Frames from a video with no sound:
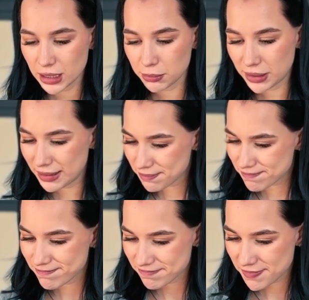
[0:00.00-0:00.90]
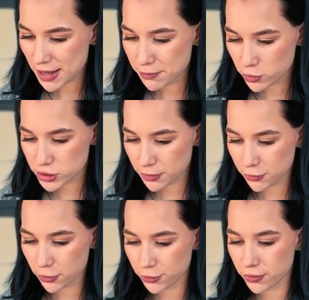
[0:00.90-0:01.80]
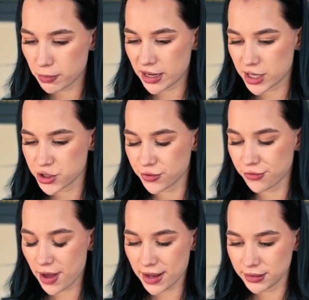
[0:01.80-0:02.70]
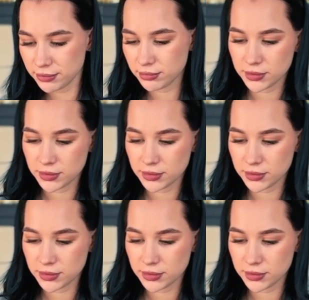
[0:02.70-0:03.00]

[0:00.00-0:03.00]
but I mostly prefer Fibonacci fan